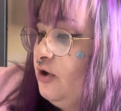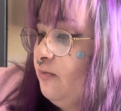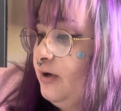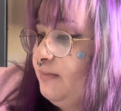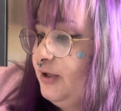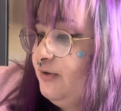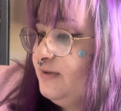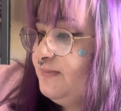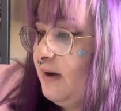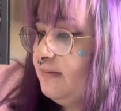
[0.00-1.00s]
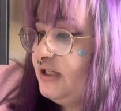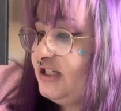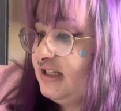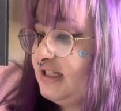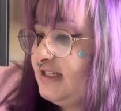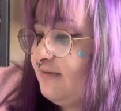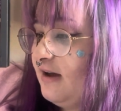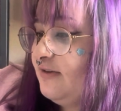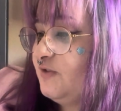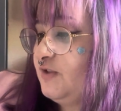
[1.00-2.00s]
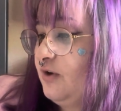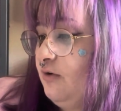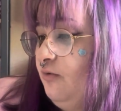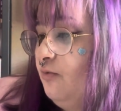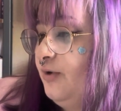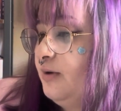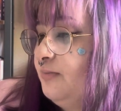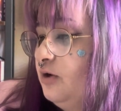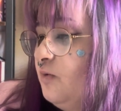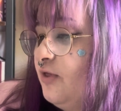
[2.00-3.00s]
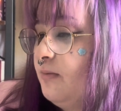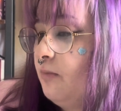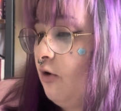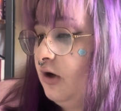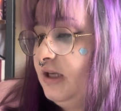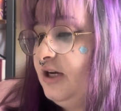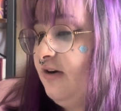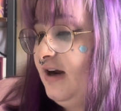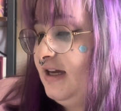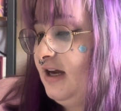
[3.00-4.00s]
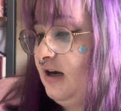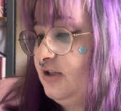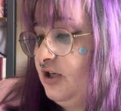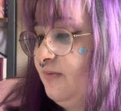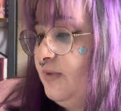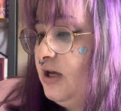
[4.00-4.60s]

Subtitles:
read a book that was published at least 5 years ago, read a book with a morally gray character,